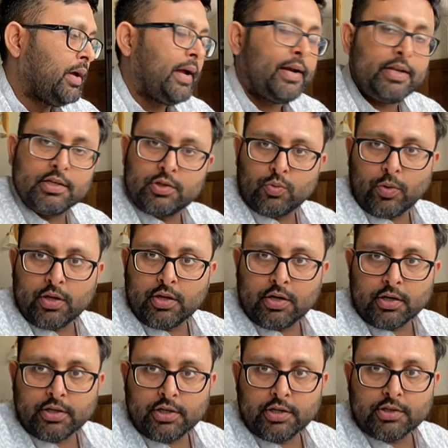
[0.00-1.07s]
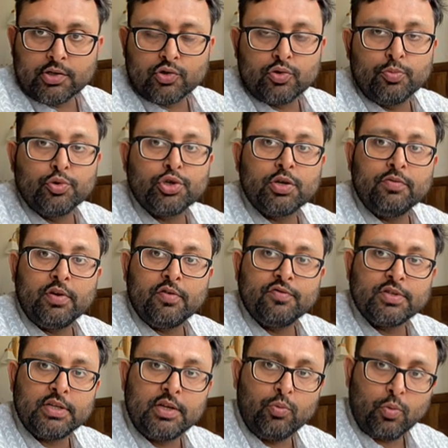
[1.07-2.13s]
It is one of the continuous distribution. We have
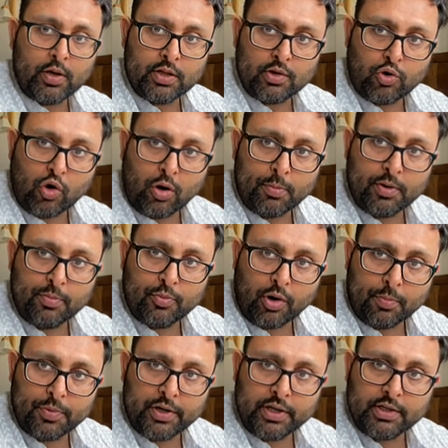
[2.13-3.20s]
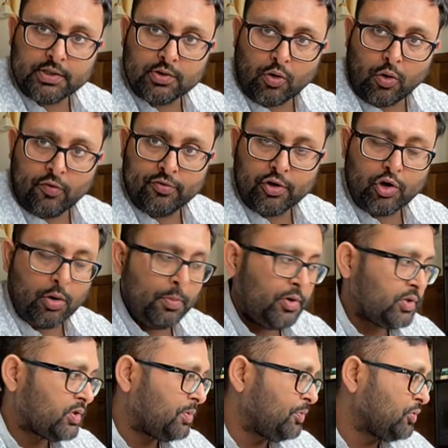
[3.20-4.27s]
seen what are the common properties of the normal
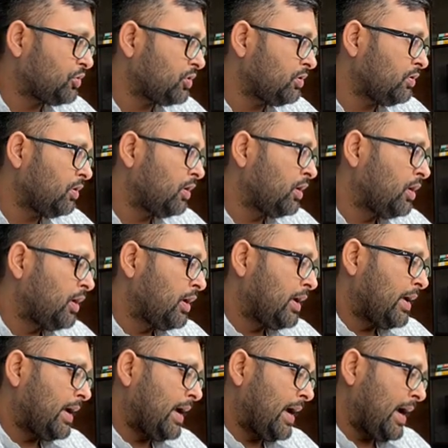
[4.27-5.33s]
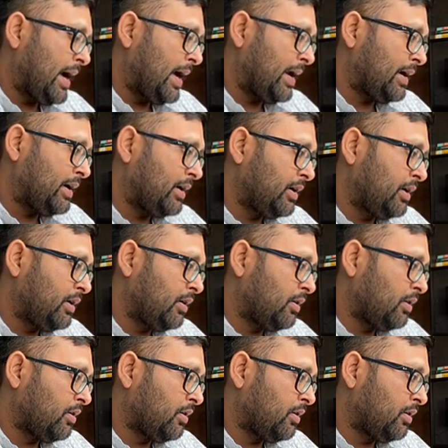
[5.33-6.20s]
distribution. And